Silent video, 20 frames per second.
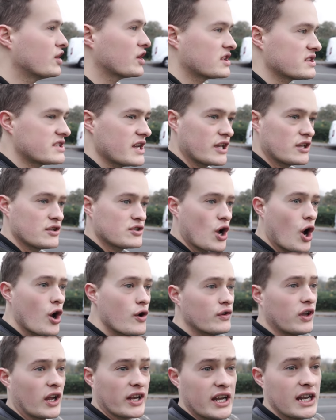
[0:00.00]
that can take you to
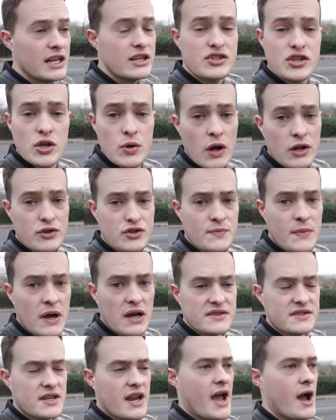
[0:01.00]
oh, like nearly 200
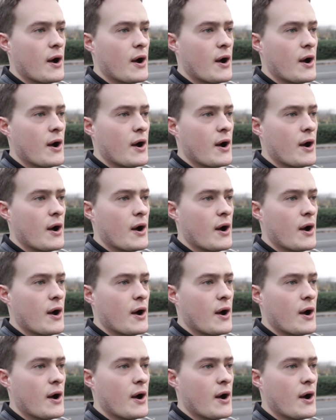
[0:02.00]
miles an